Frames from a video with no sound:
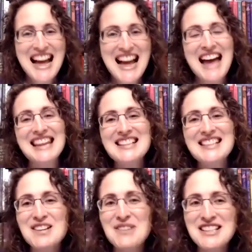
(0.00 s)
And that's
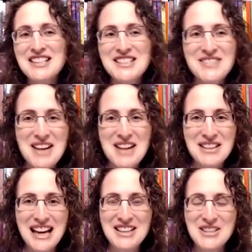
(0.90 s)
the question we have a
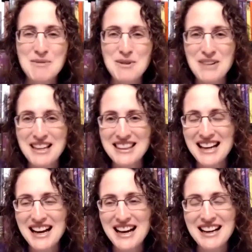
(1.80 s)
lot of trouble with.
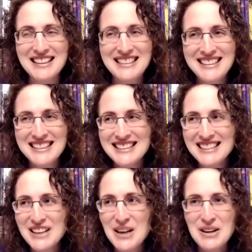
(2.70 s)
All
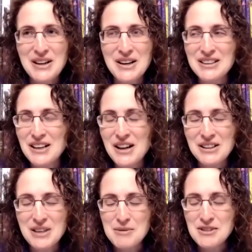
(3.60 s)

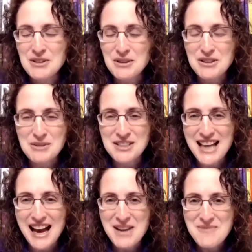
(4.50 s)
homeschoolers will
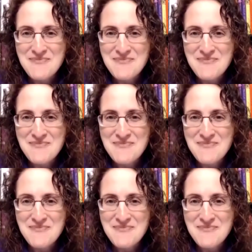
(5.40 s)
say,